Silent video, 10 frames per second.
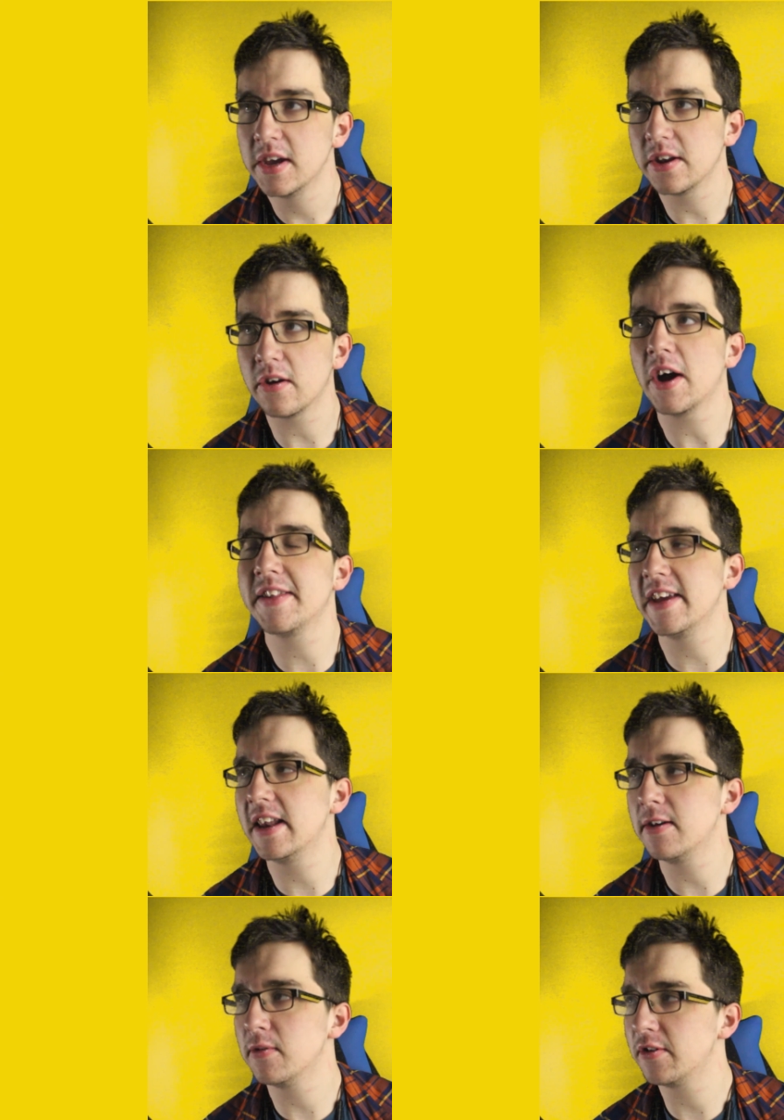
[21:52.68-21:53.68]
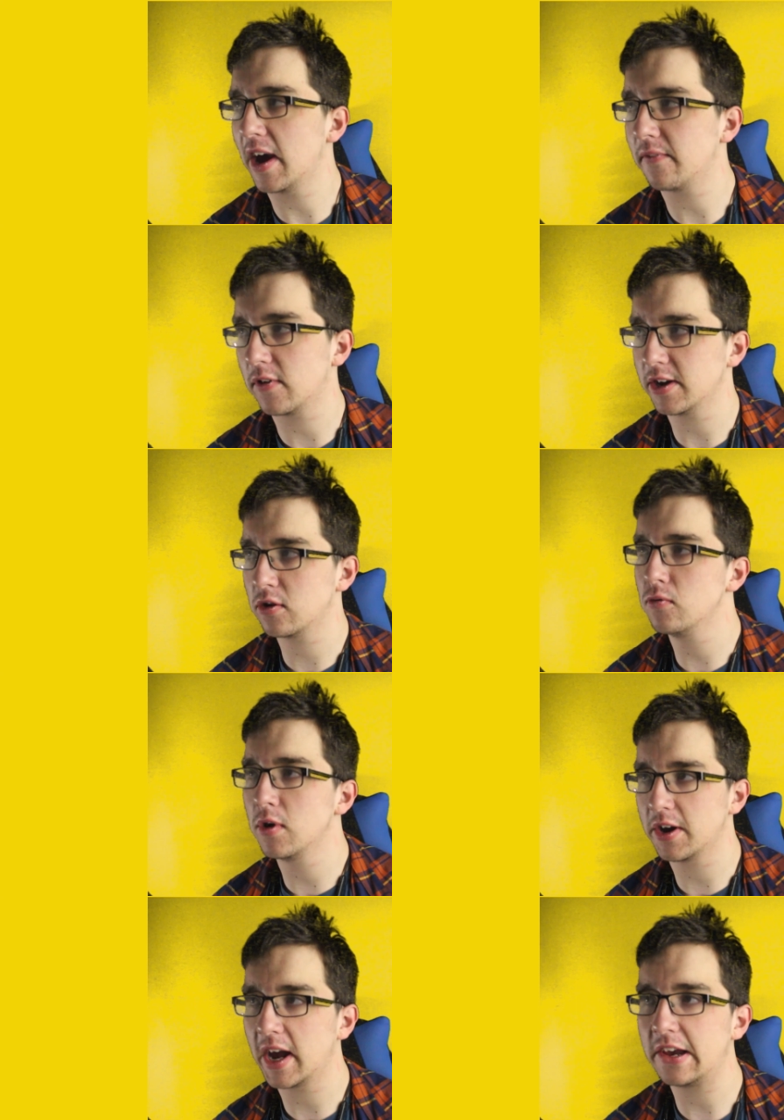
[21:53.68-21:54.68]
You know, ideally we would have like cool
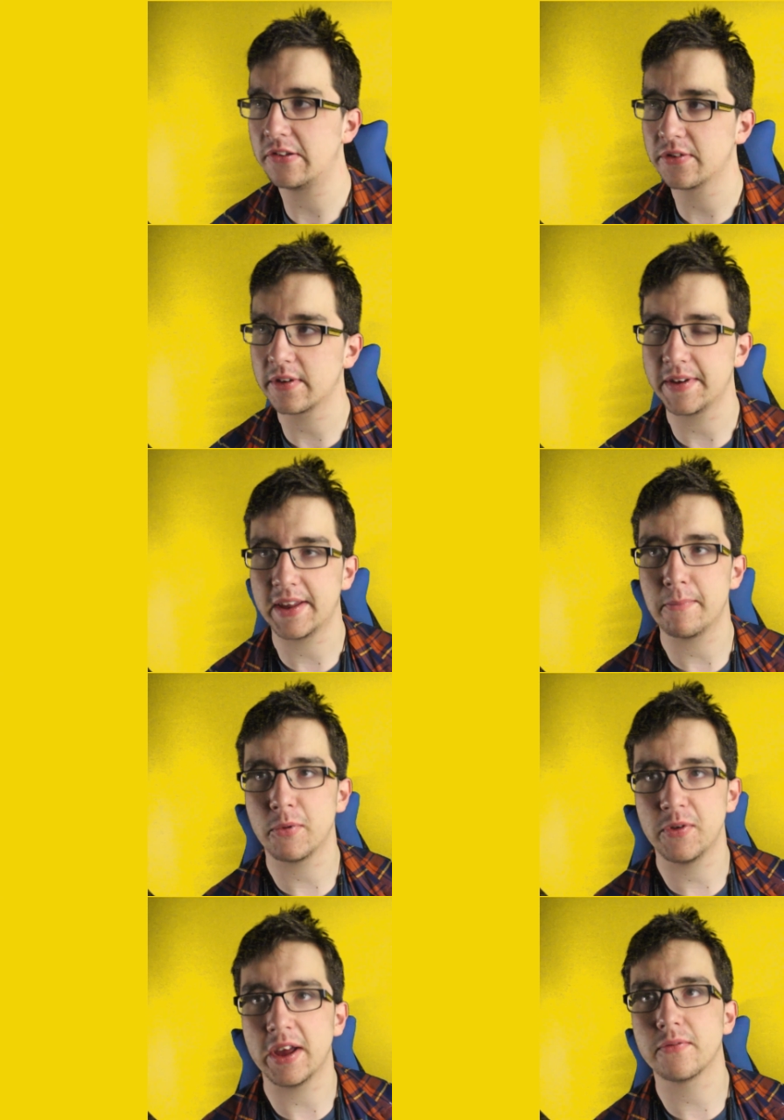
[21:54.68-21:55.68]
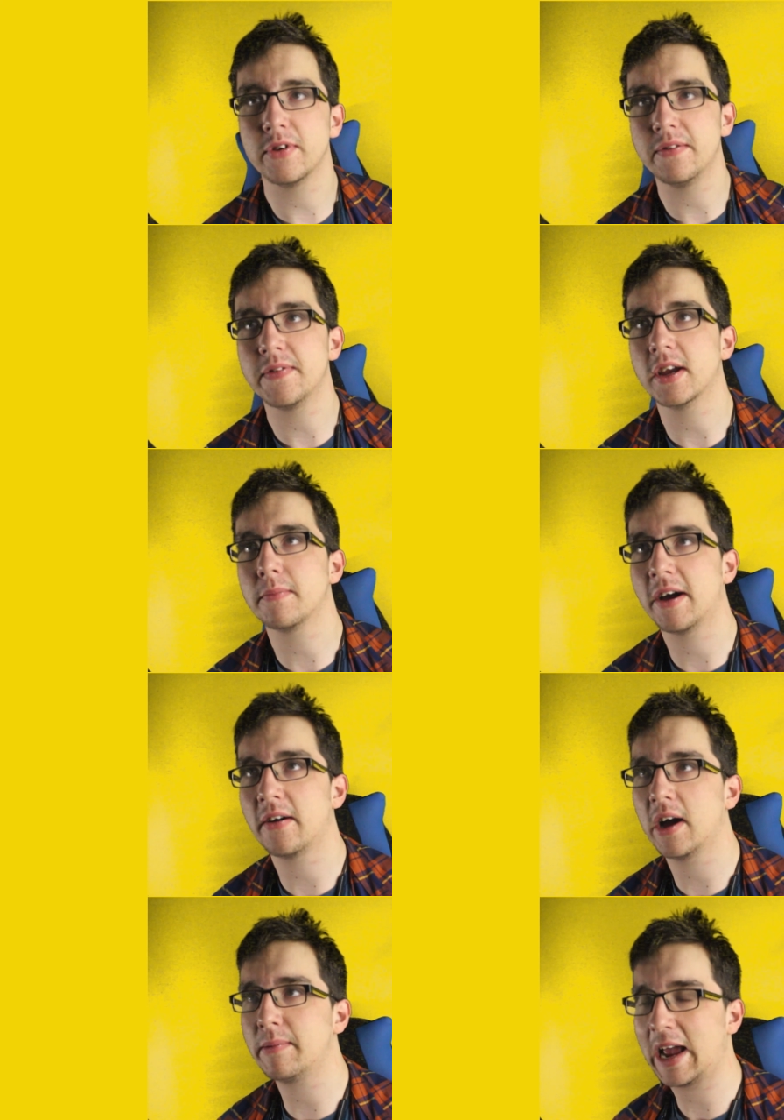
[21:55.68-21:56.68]
locations, stuff like that, but we had to really think
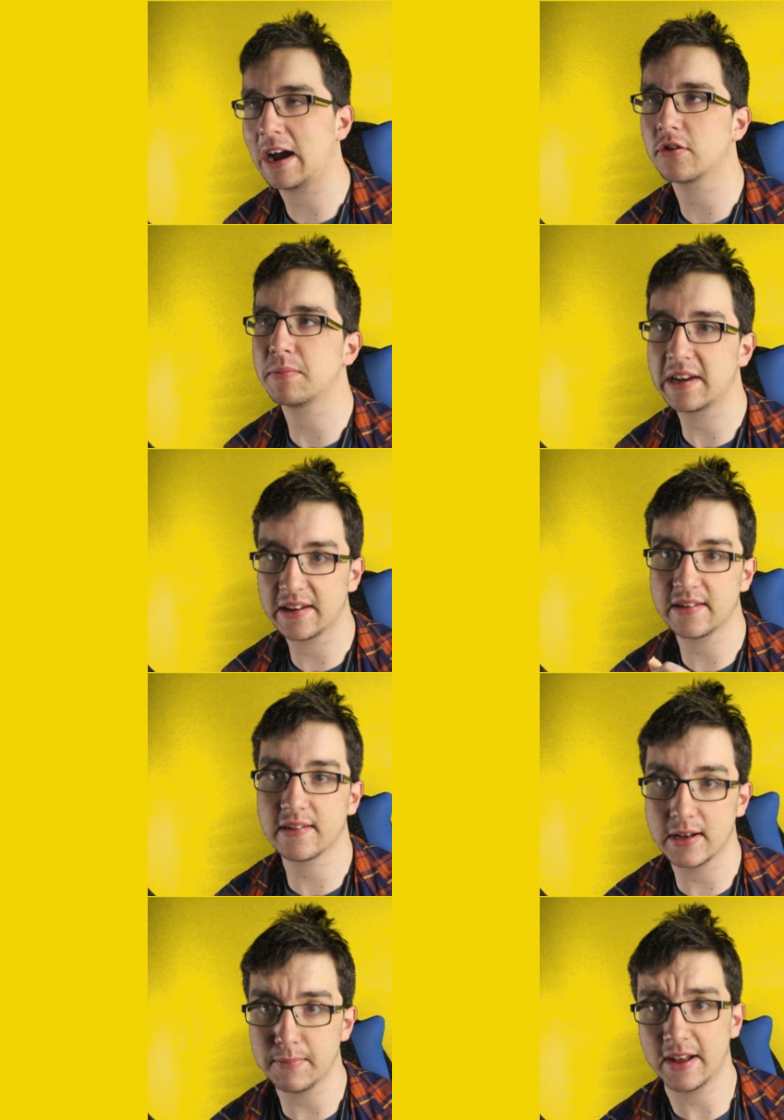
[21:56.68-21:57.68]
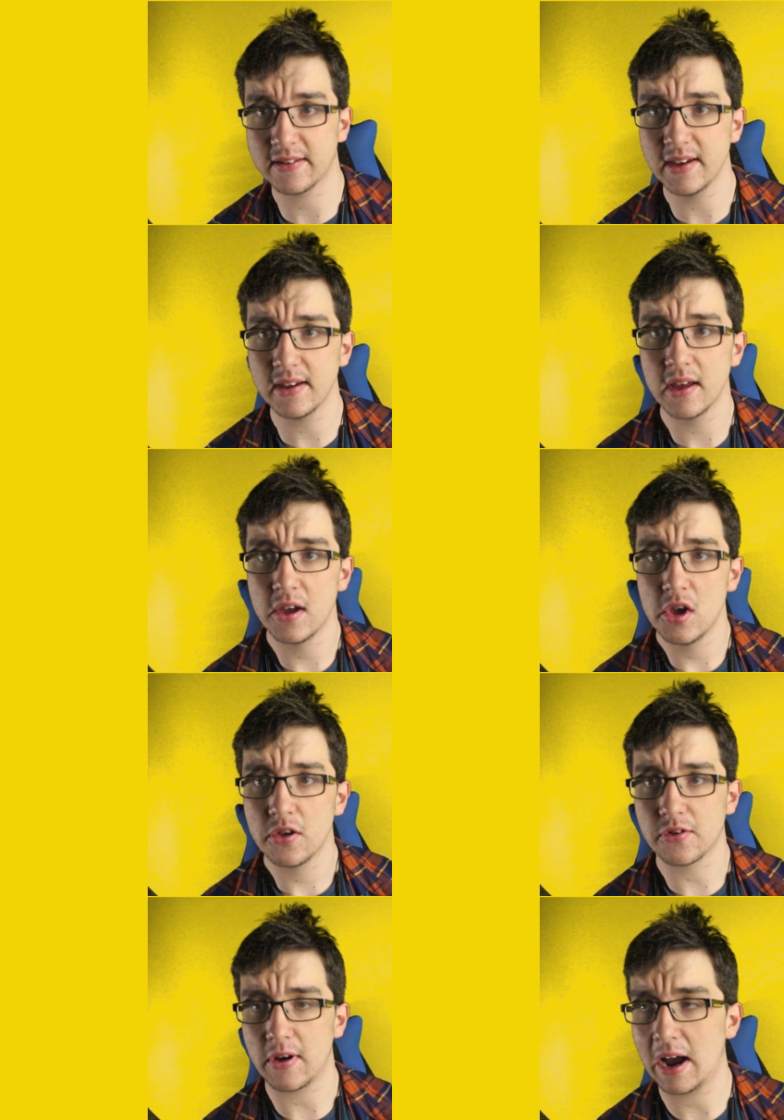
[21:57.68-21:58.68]
about how to make this cinematic,
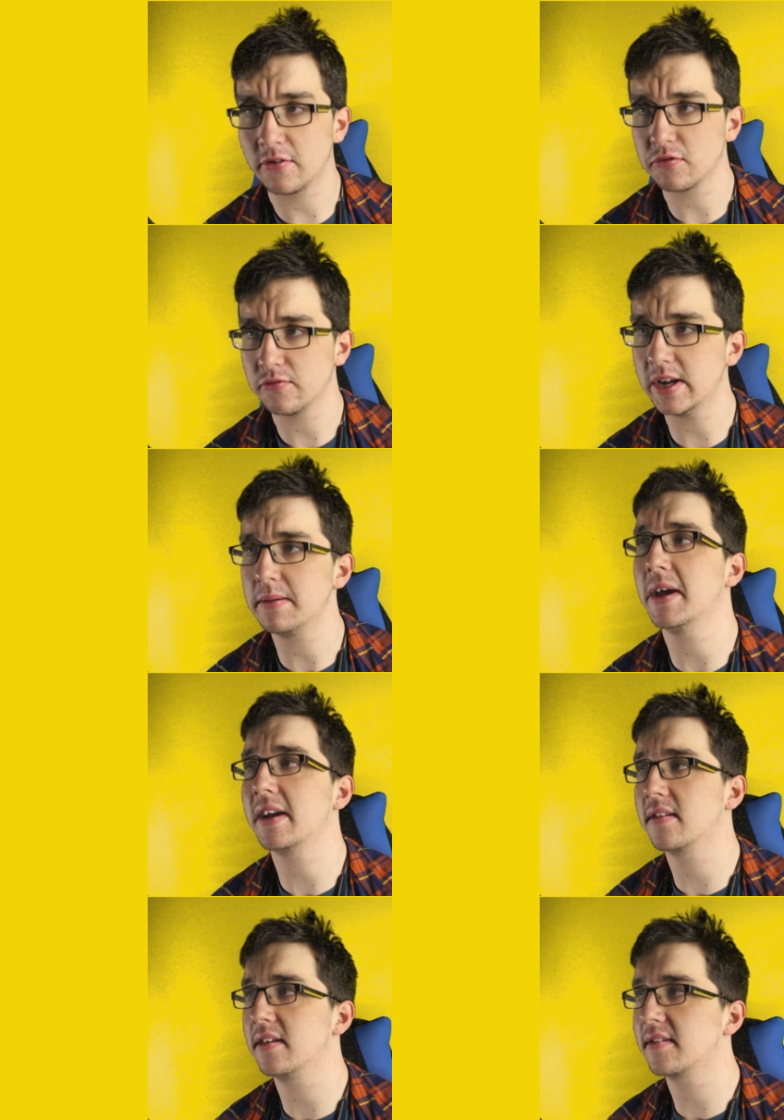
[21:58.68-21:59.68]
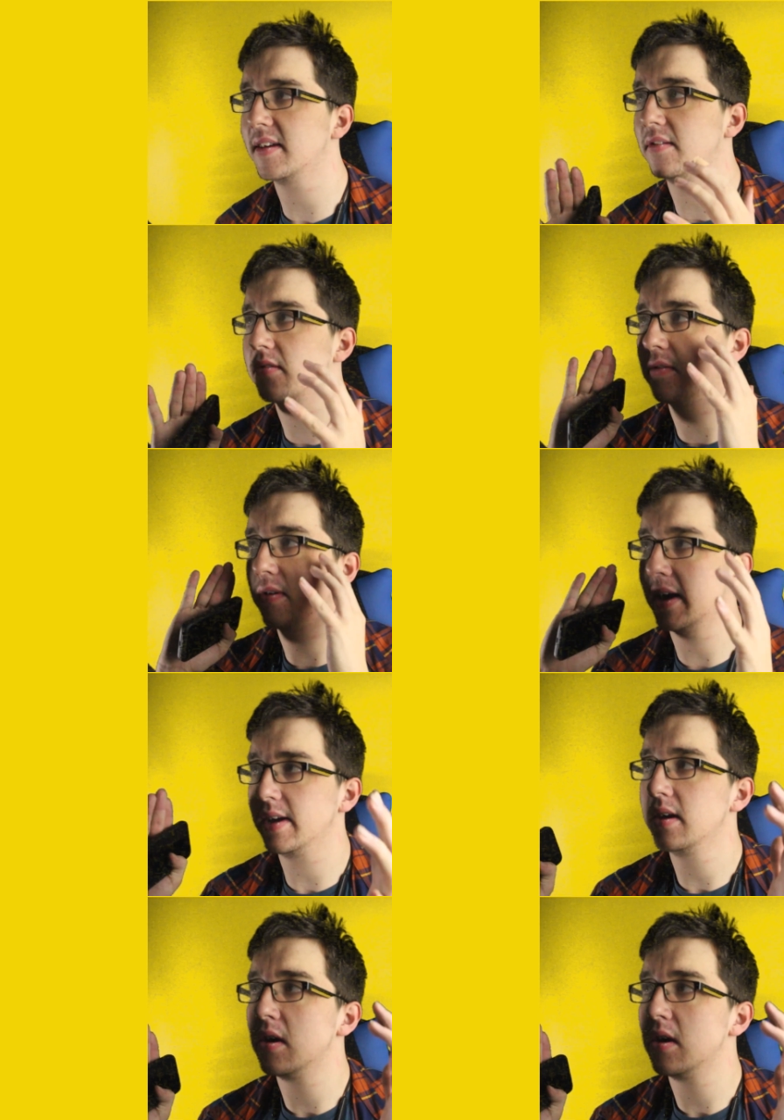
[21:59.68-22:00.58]
so how to really make this into a